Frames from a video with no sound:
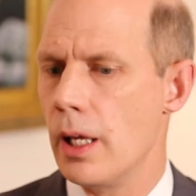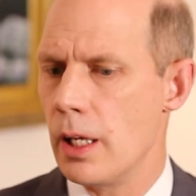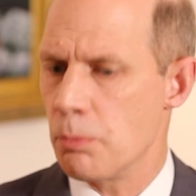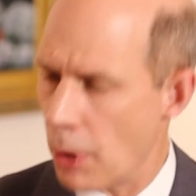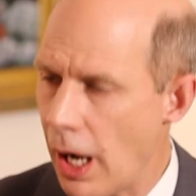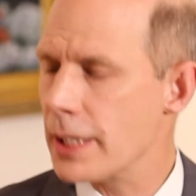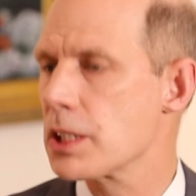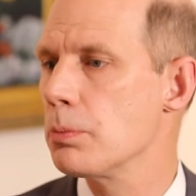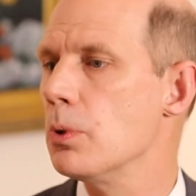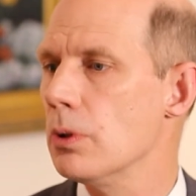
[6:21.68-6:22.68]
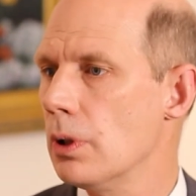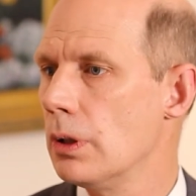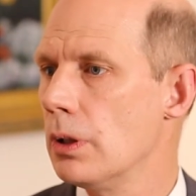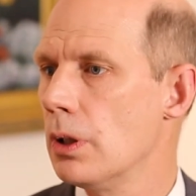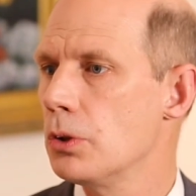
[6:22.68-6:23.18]
impossible
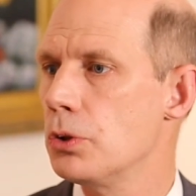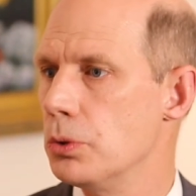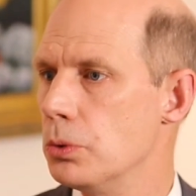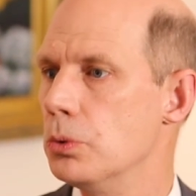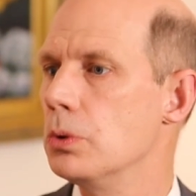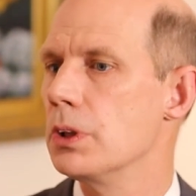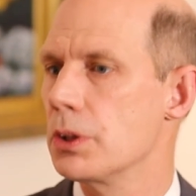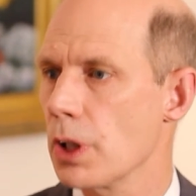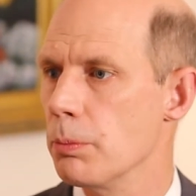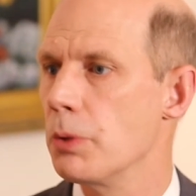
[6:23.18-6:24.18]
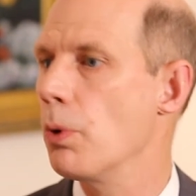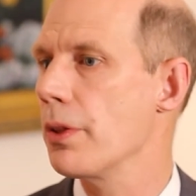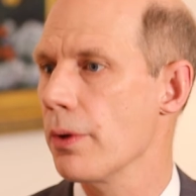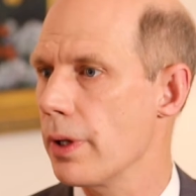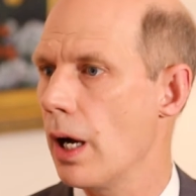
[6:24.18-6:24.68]
to determine
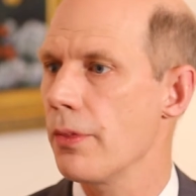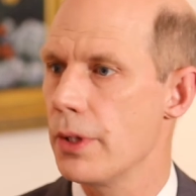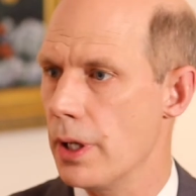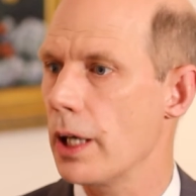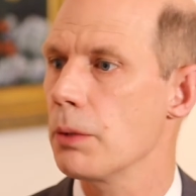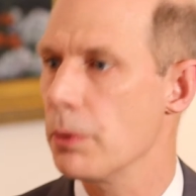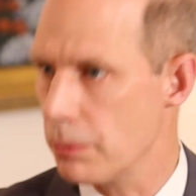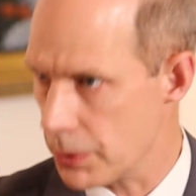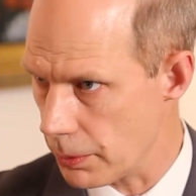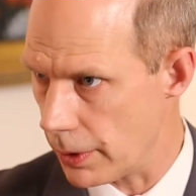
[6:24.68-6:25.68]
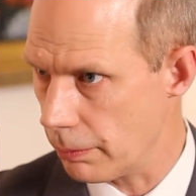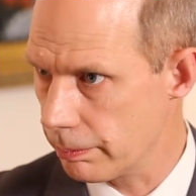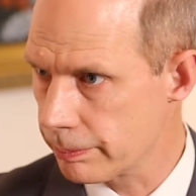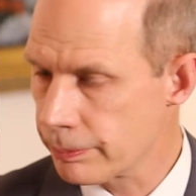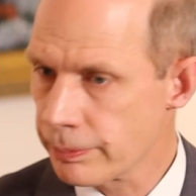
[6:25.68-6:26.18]
whether or not the document was real.
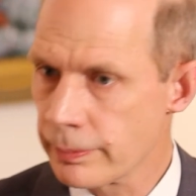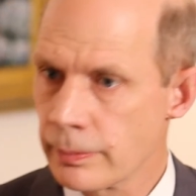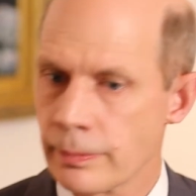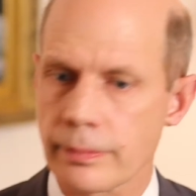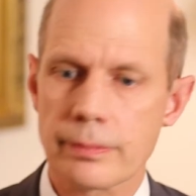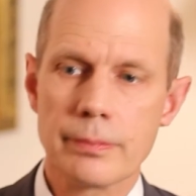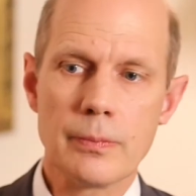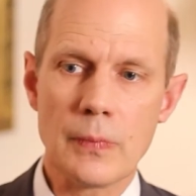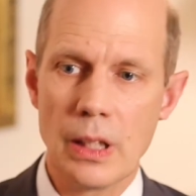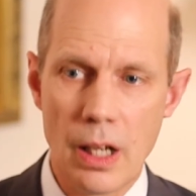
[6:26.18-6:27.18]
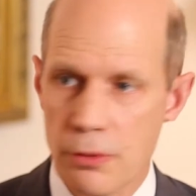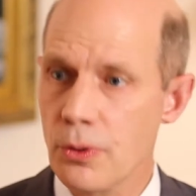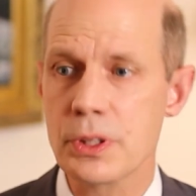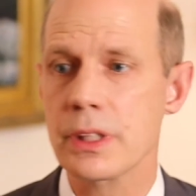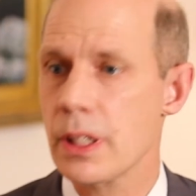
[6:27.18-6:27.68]

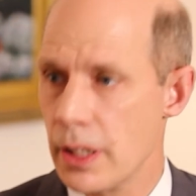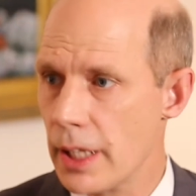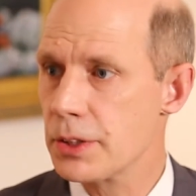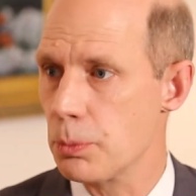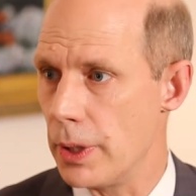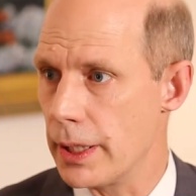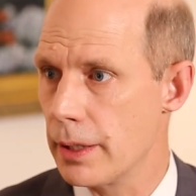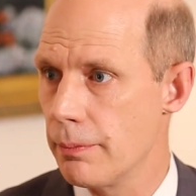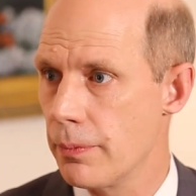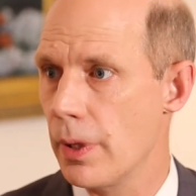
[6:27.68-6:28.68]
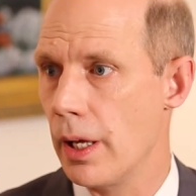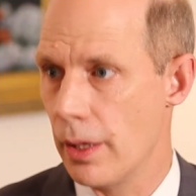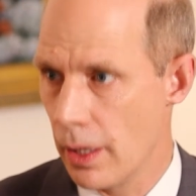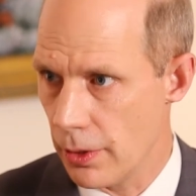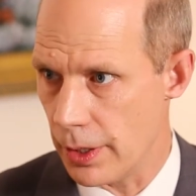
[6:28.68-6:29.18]
Unfortunately, the next week,
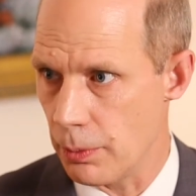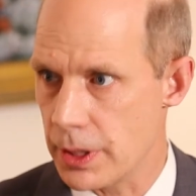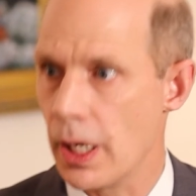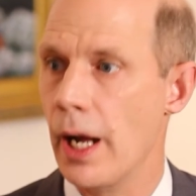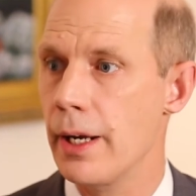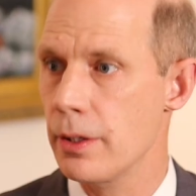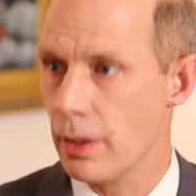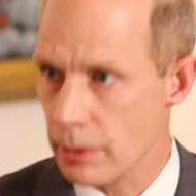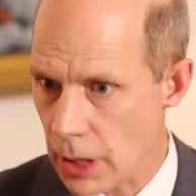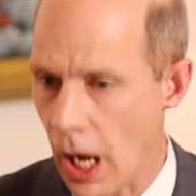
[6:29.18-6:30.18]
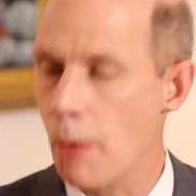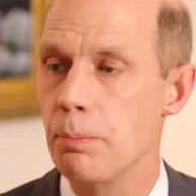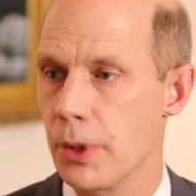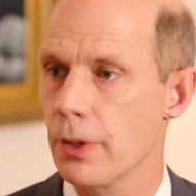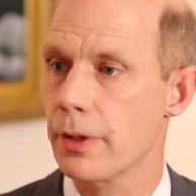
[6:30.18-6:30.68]
the retired
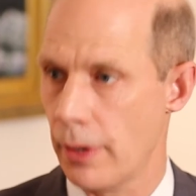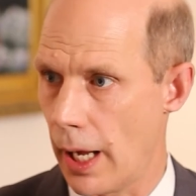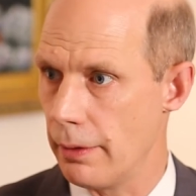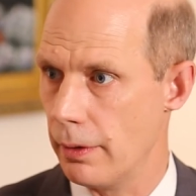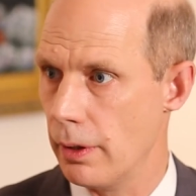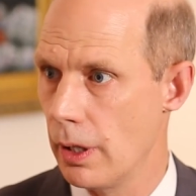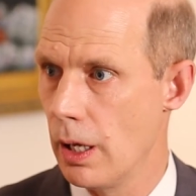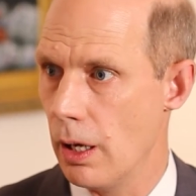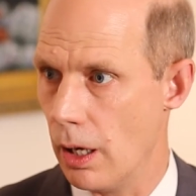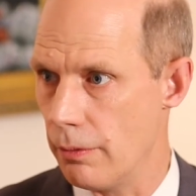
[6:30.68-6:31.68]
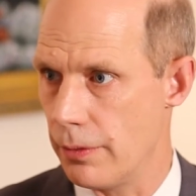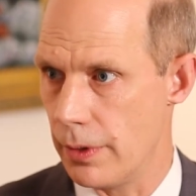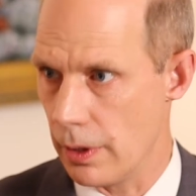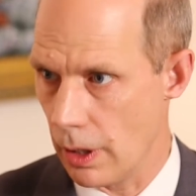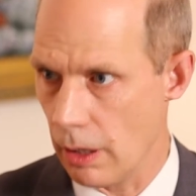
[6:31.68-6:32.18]
top bureaucrat of
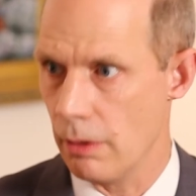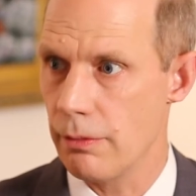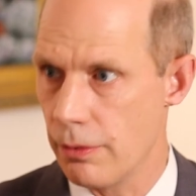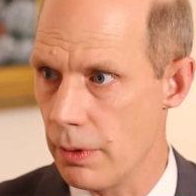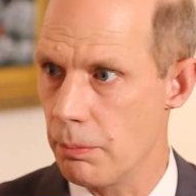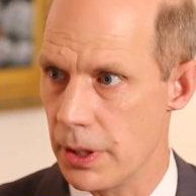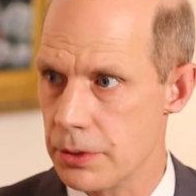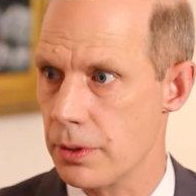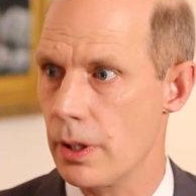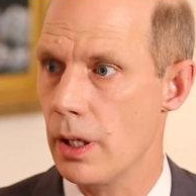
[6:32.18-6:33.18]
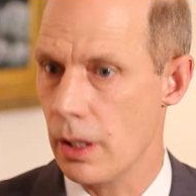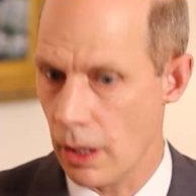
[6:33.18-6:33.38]
the Ministry